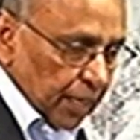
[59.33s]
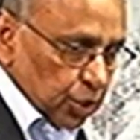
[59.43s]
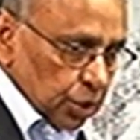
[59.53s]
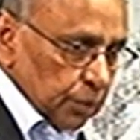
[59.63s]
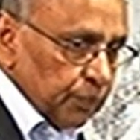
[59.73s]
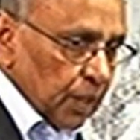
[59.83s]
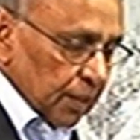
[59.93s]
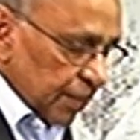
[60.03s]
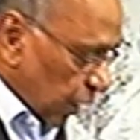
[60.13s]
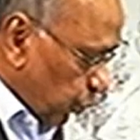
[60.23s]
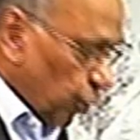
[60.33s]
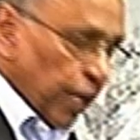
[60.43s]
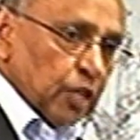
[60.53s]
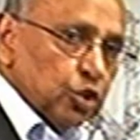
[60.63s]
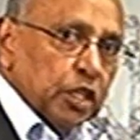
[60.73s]
action that would
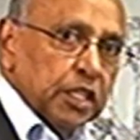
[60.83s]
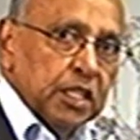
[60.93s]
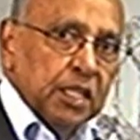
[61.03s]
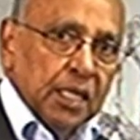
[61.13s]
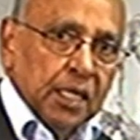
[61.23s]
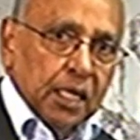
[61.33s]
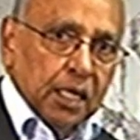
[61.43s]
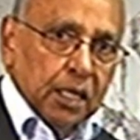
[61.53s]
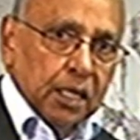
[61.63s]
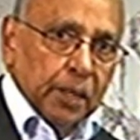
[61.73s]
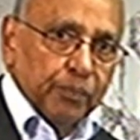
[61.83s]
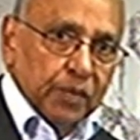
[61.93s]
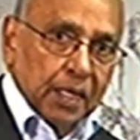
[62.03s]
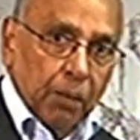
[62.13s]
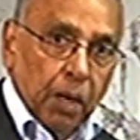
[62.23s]
actually uh,
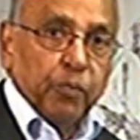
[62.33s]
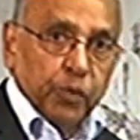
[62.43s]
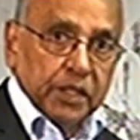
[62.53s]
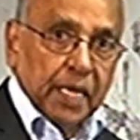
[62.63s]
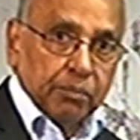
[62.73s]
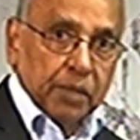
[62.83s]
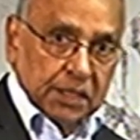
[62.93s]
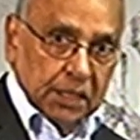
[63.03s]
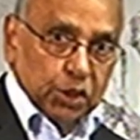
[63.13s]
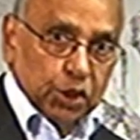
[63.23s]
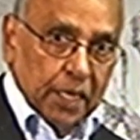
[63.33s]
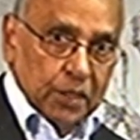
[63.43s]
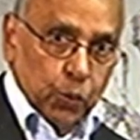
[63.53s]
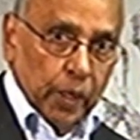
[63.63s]
come up with that message as